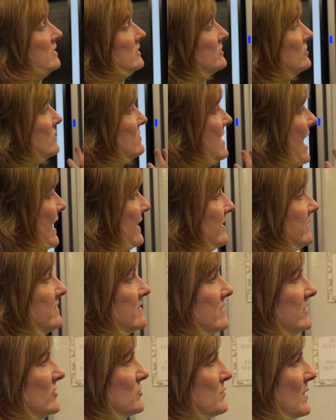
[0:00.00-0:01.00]
So that is
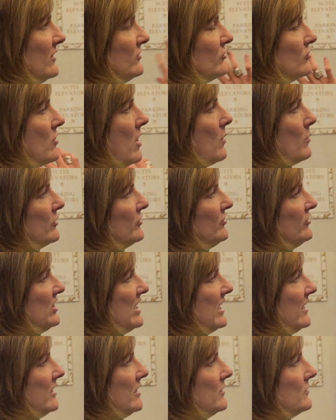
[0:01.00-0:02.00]
this restaurant we're
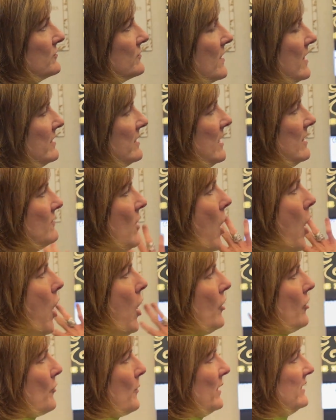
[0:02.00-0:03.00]
standing in front of,
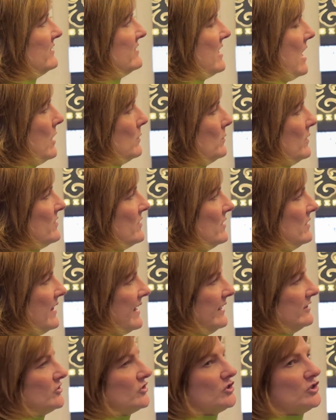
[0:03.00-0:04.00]
all the way down with the
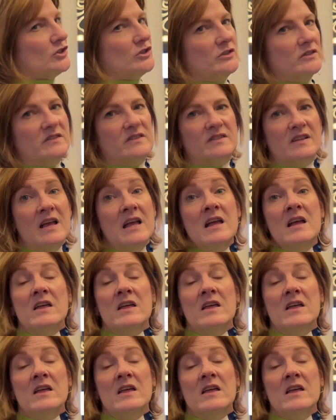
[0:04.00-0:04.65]
lanterns.